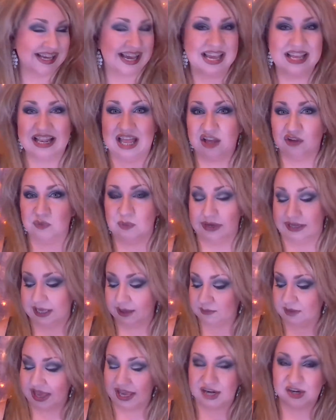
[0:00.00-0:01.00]
He likes when I
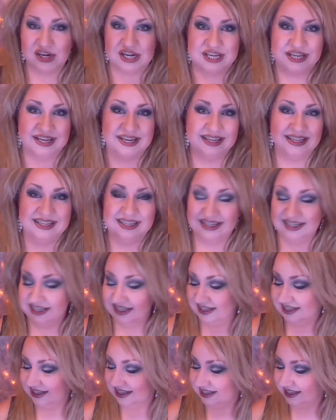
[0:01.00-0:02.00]
get my hair done.
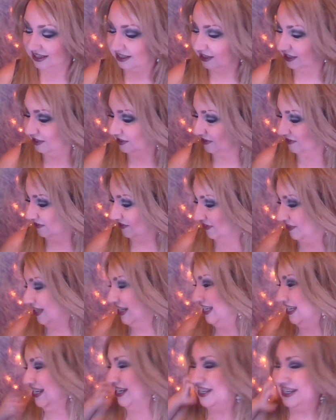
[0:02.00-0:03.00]
What
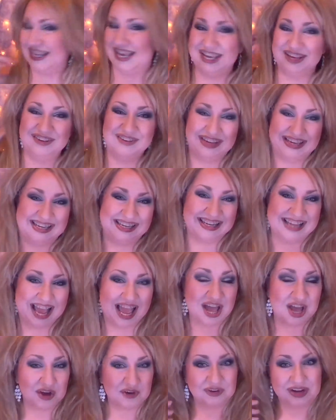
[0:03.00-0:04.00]
are you doing?
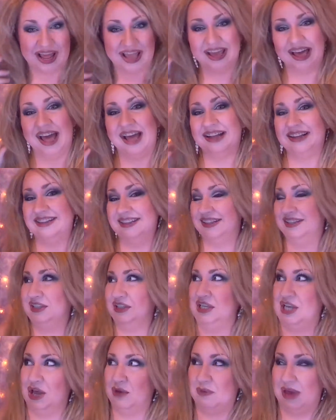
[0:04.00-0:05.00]
Oh, and I got,
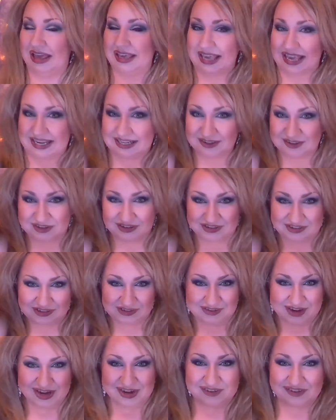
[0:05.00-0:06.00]
my kids are just
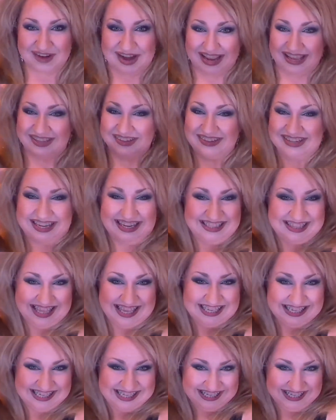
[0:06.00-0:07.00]
running around.
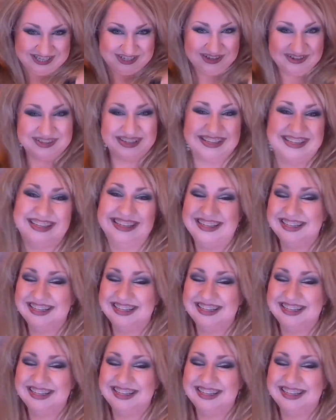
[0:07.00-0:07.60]
They're cute.